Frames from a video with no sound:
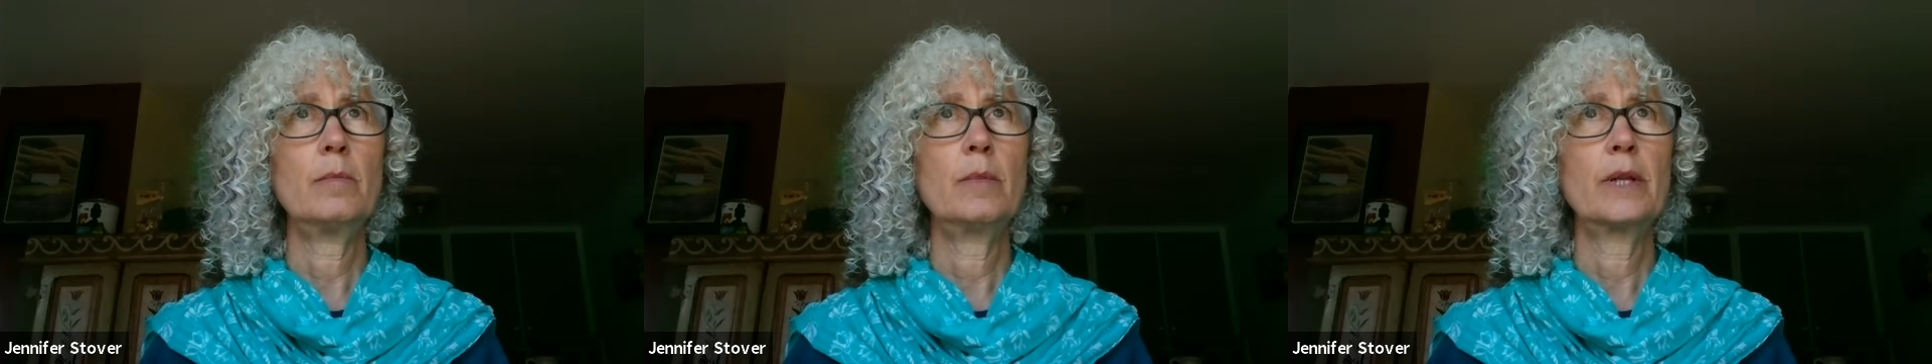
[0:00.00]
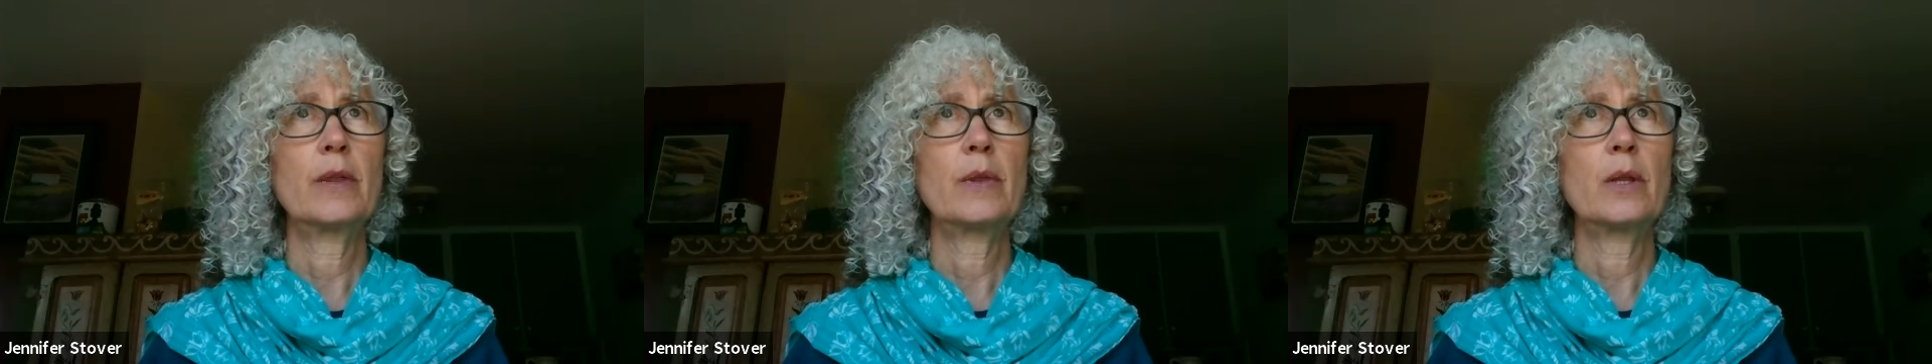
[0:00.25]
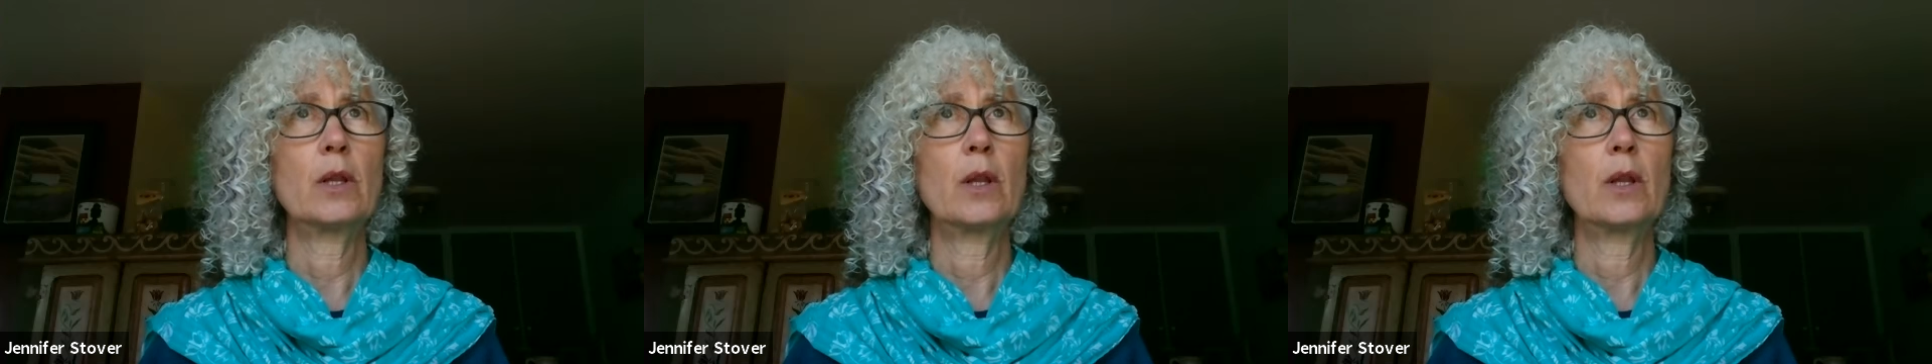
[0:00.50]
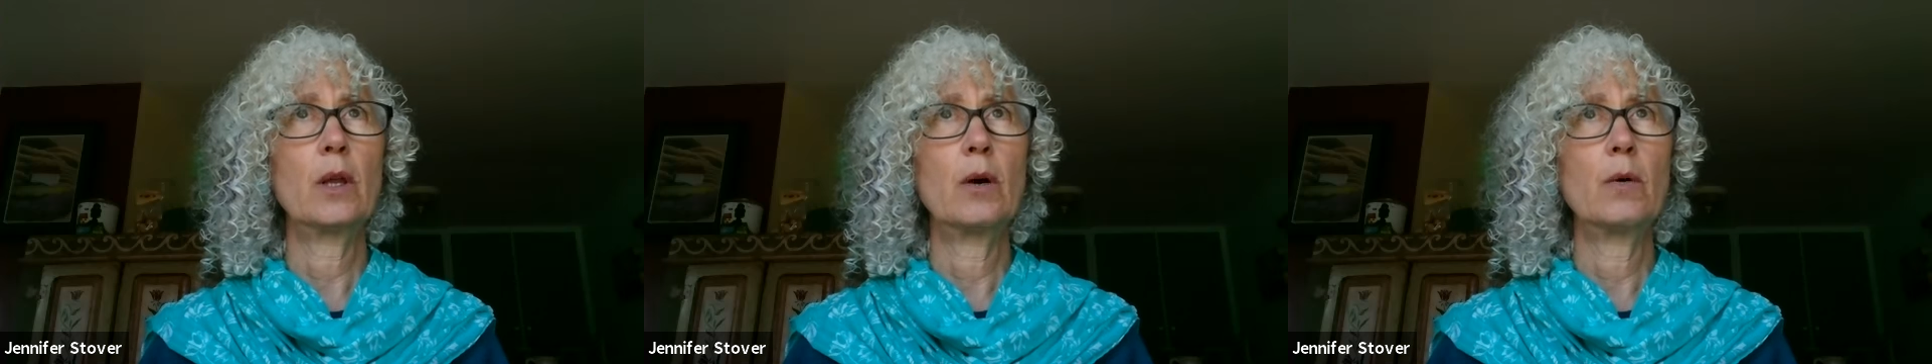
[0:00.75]
but at the
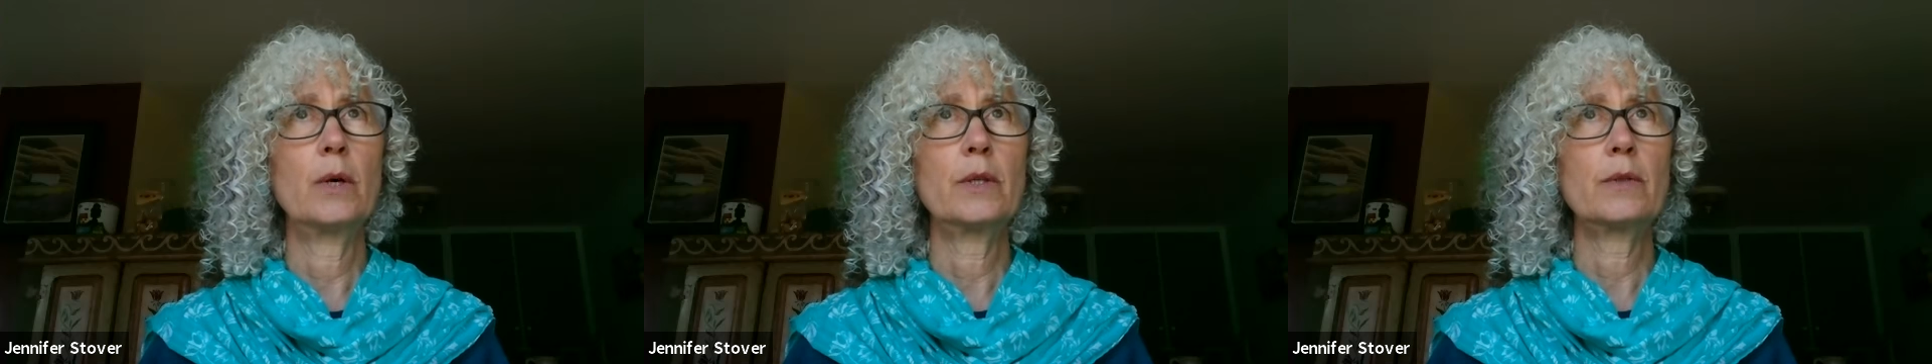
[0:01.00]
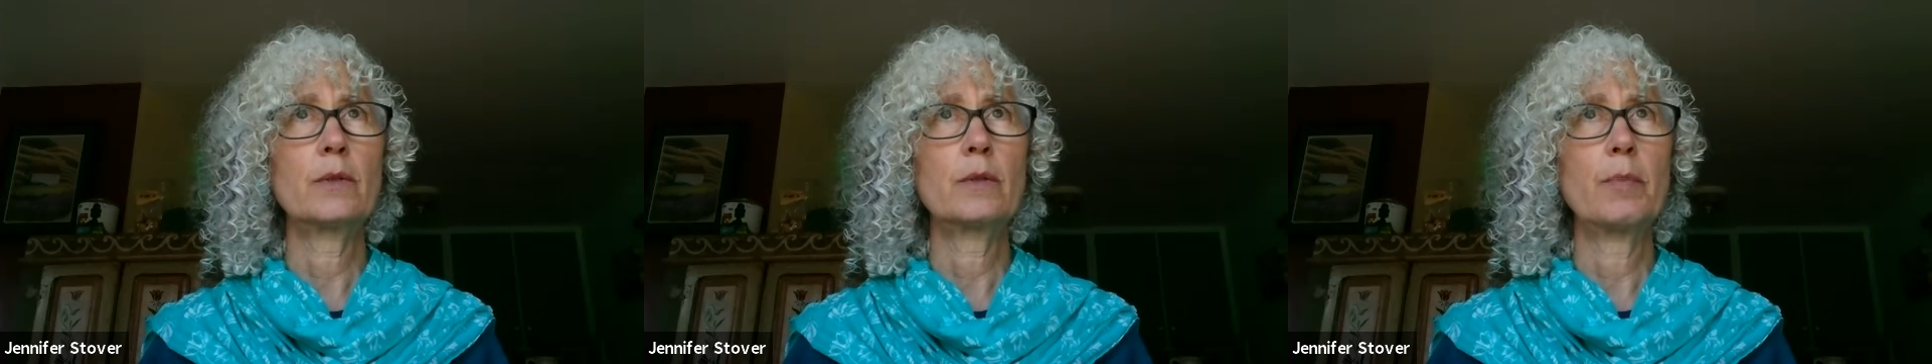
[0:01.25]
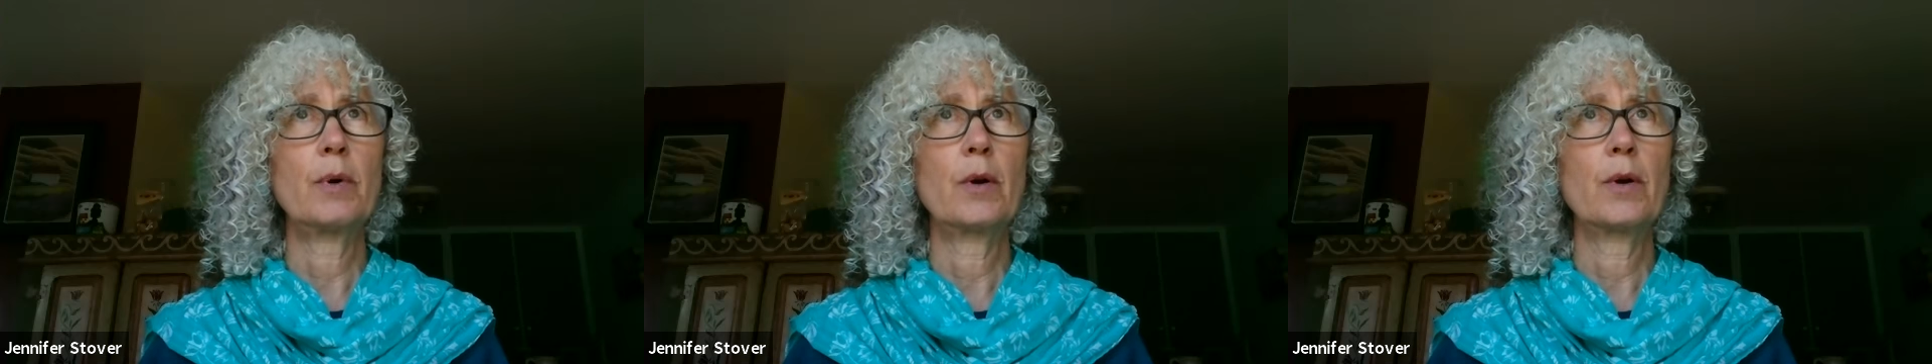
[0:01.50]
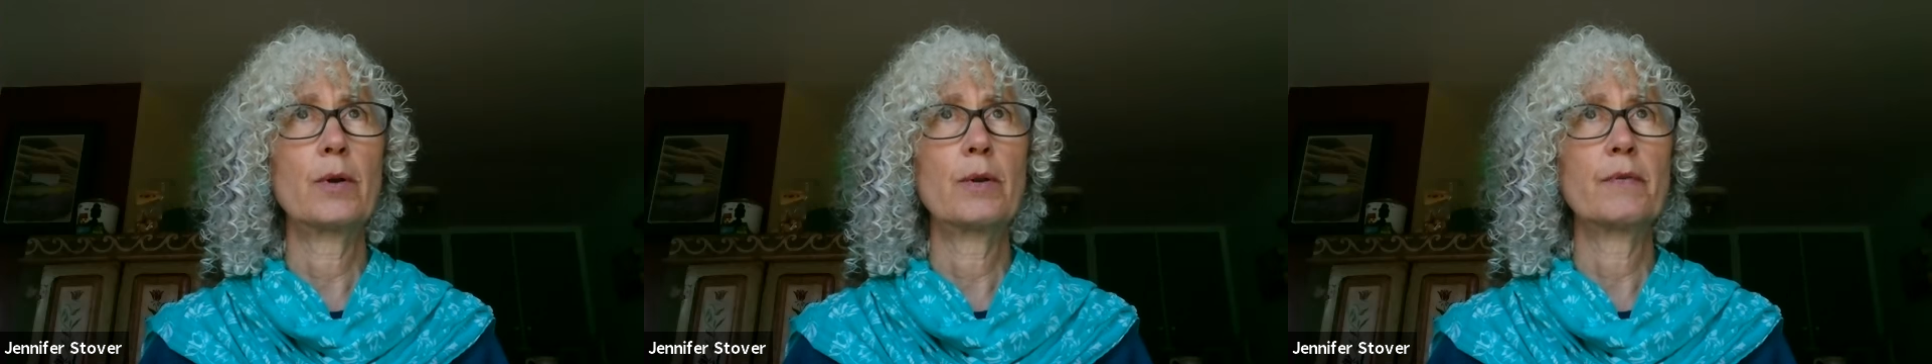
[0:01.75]
lowest
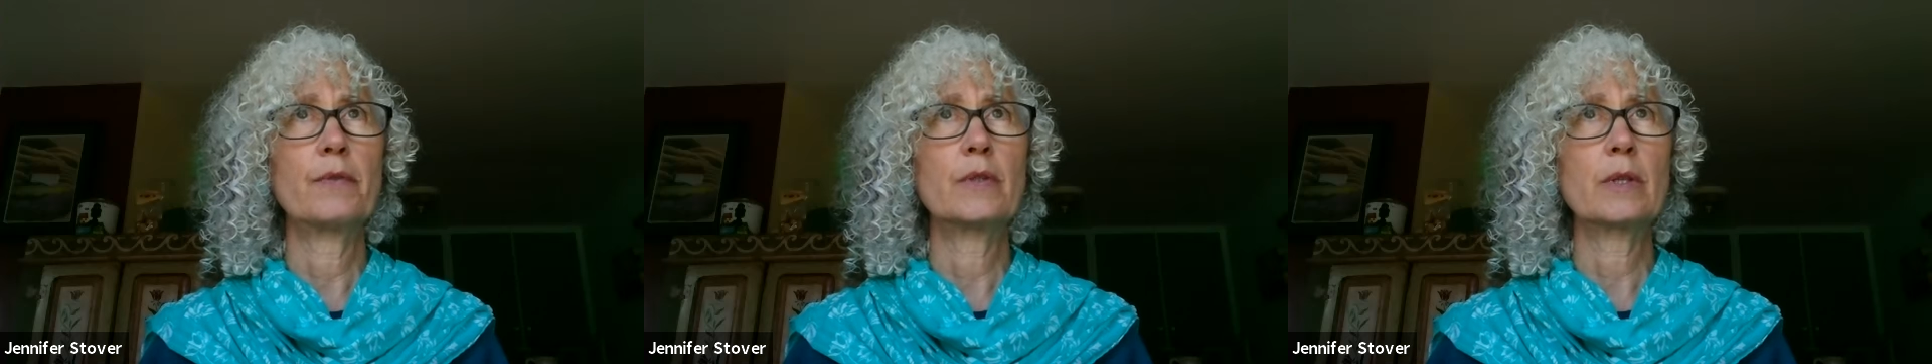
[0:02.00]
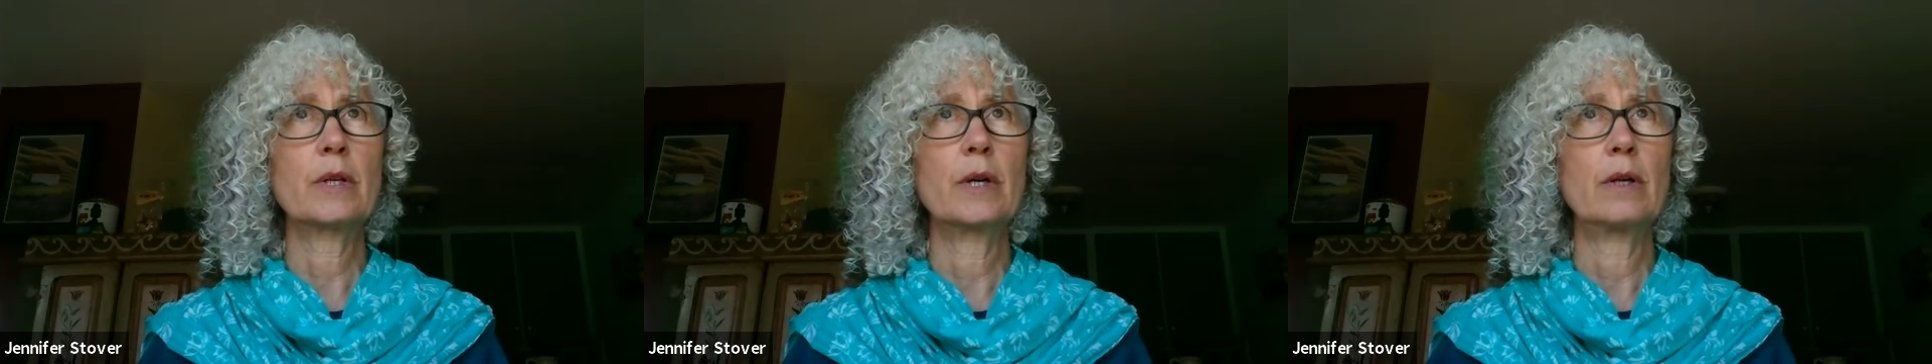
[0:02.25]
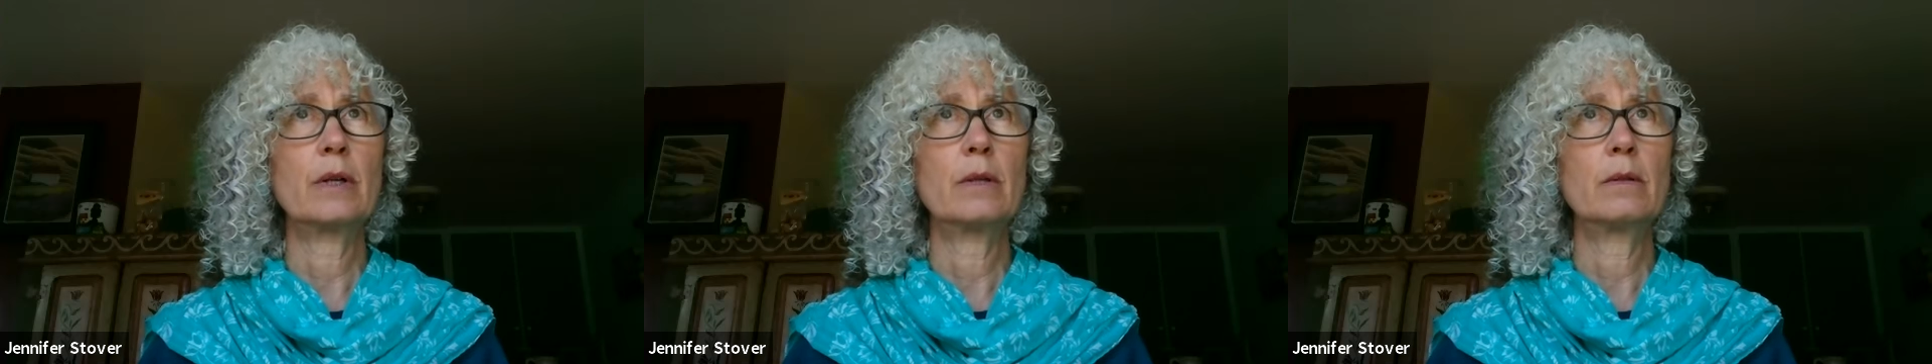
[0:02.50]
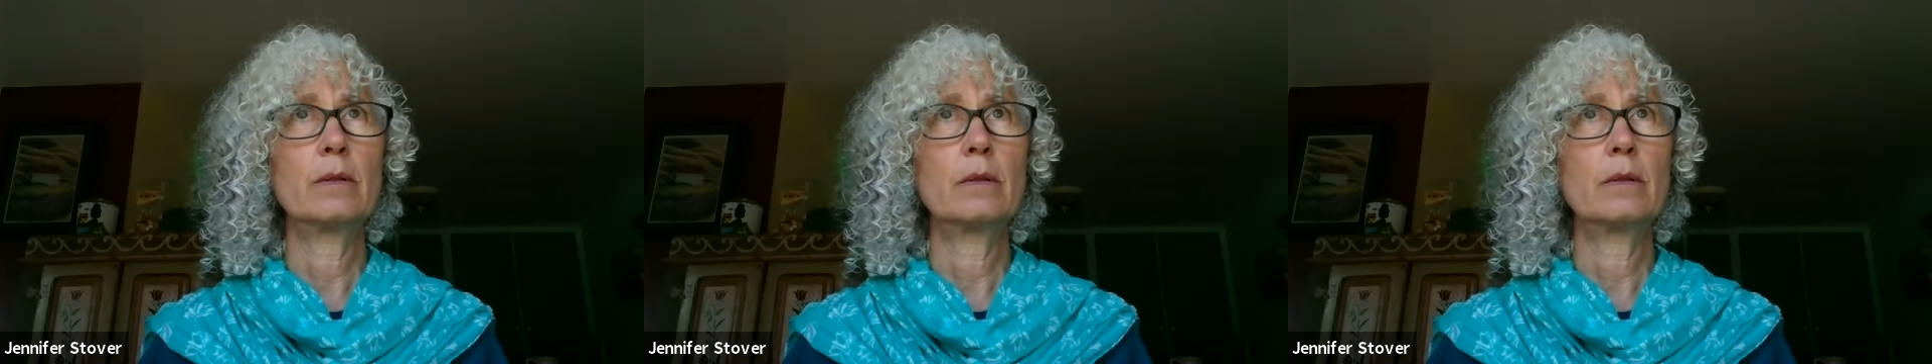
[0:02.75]
part of the skull.